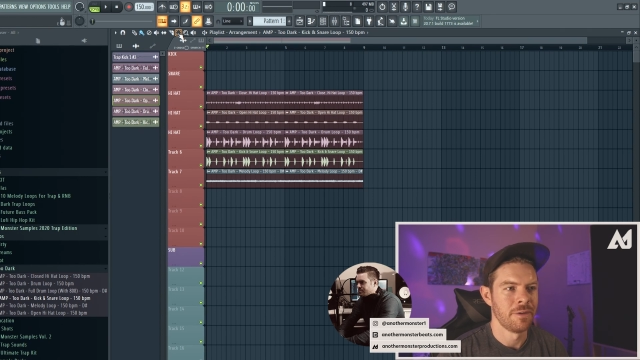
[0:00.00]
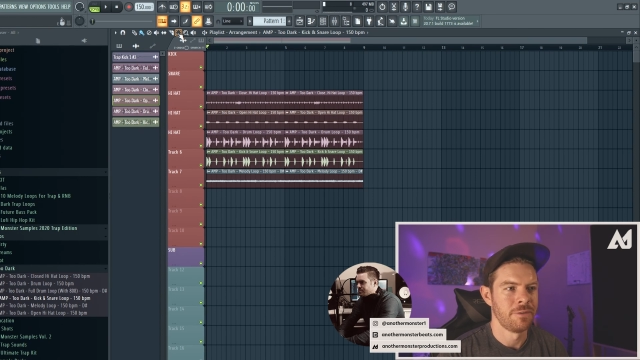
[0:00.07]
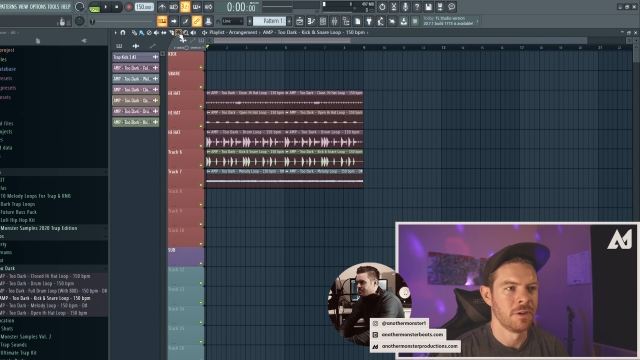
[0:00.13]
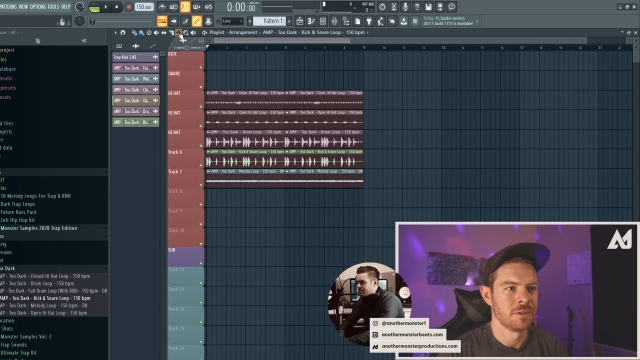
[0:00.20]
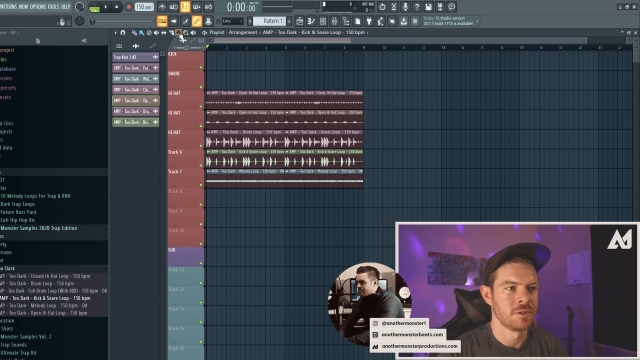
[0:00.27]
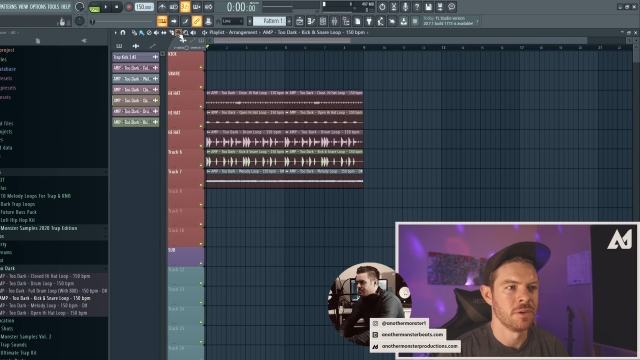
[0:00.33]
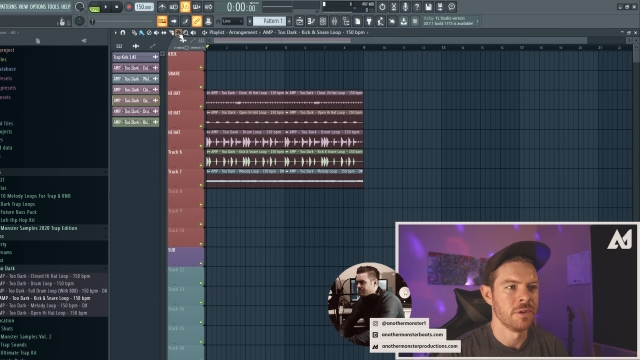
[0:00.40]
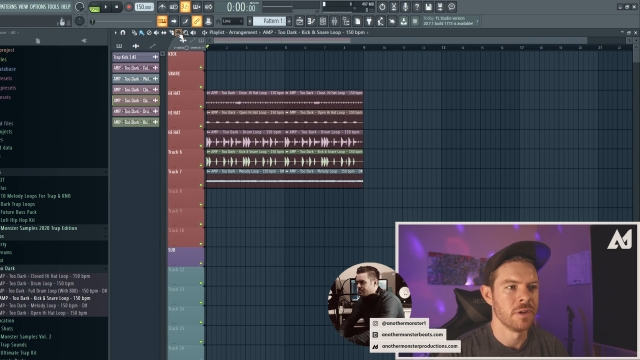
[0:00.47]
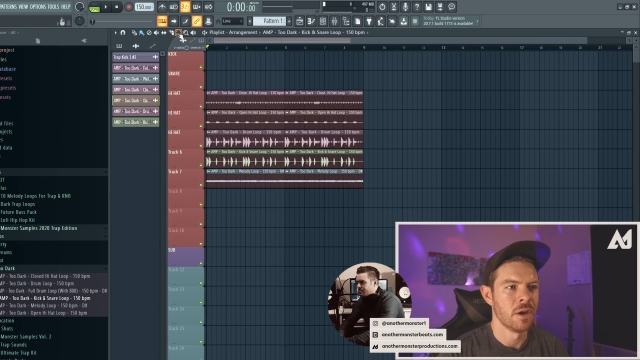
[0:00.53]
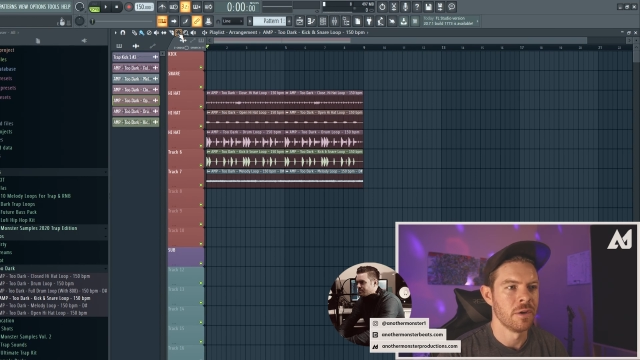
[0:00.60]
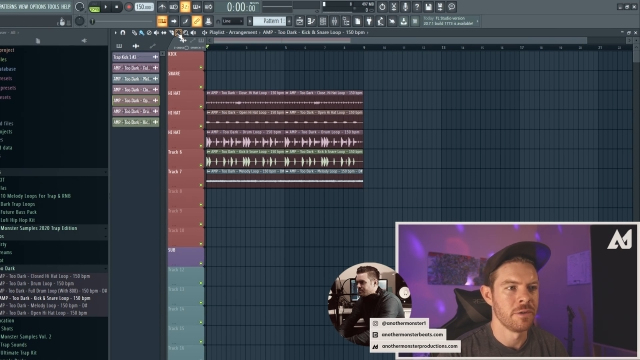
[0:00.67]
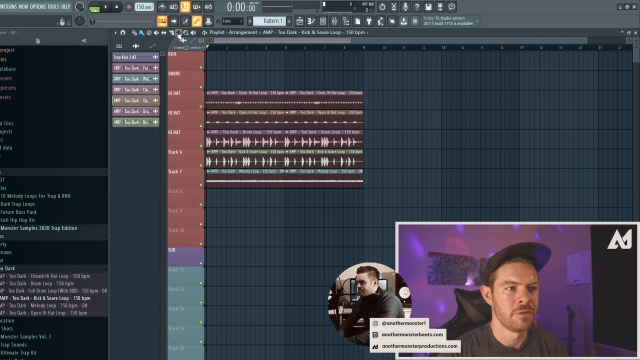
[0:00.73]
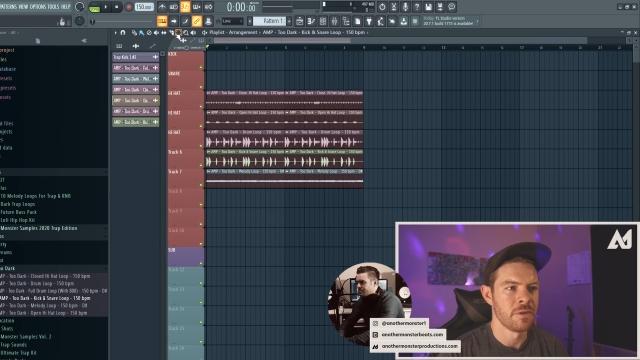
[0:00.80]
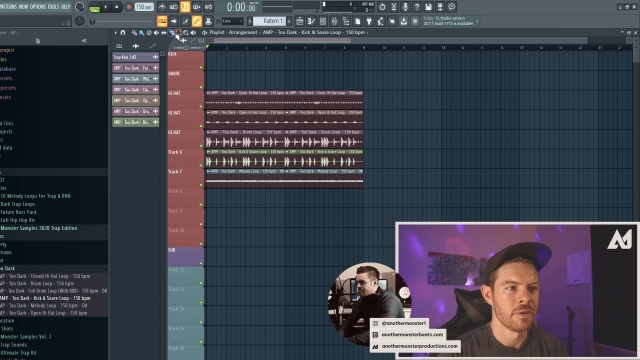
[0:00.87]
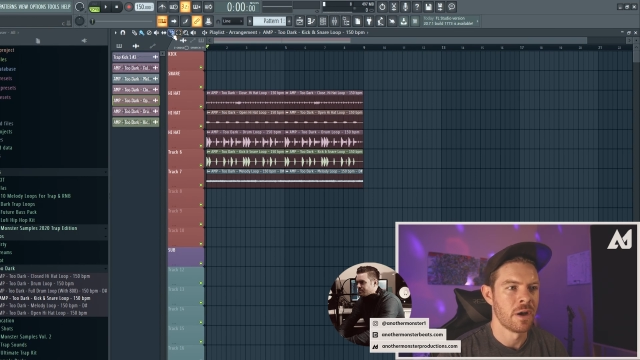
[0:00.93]
FL Studio,
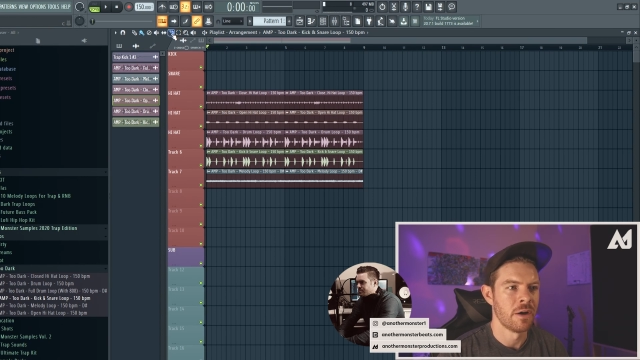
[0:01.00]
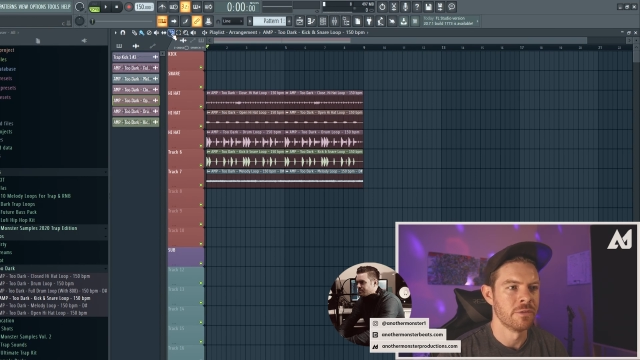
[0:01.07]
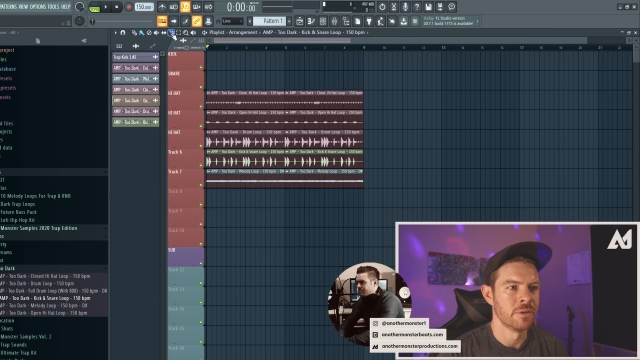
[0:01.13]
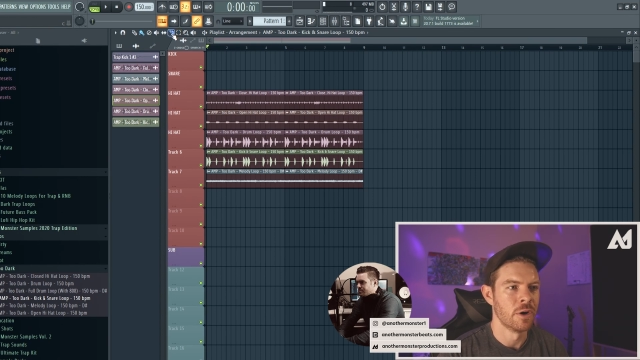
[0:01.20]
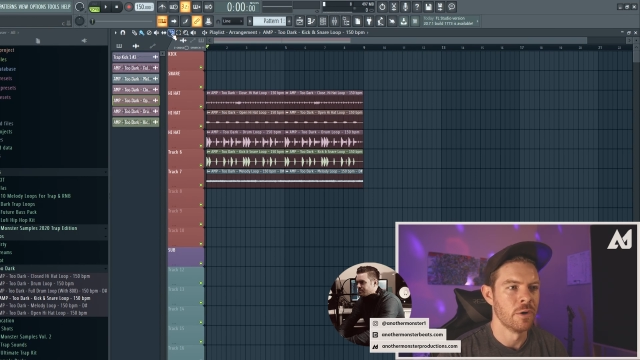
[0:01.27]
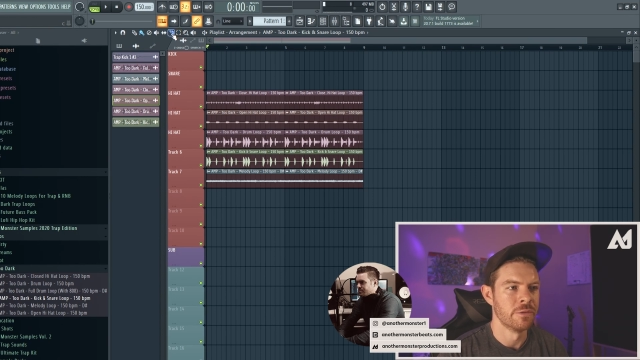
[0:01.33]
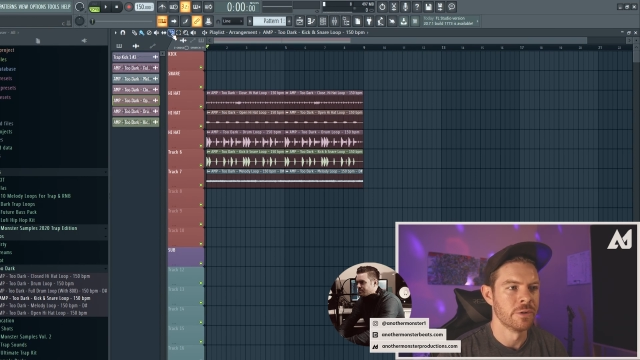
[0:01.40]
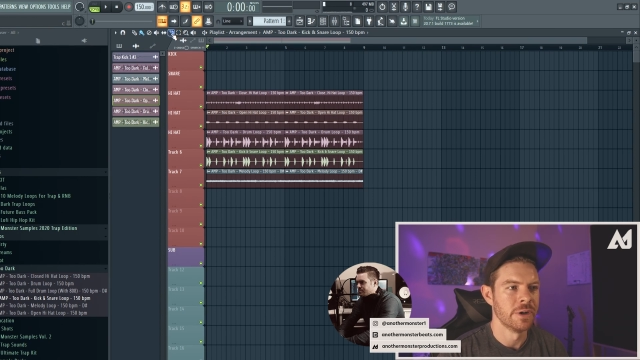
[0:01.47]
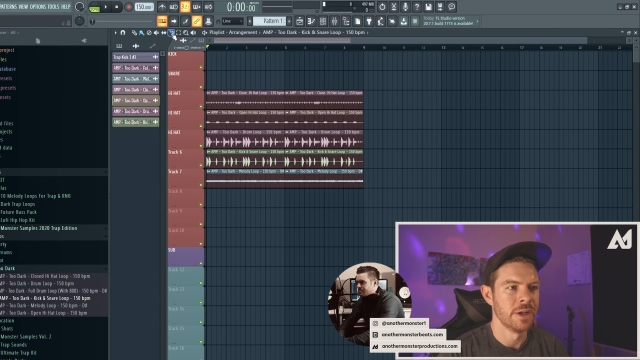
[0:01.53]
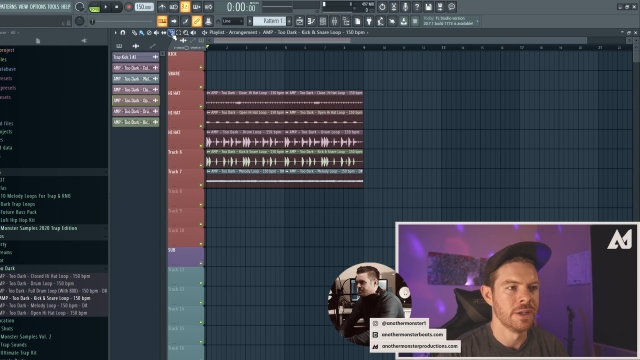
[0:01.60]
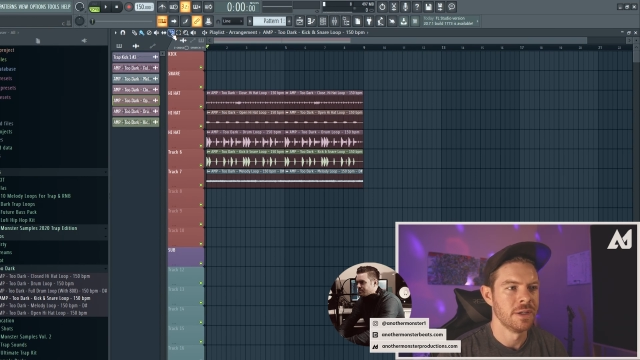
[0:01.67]
if you hover over it,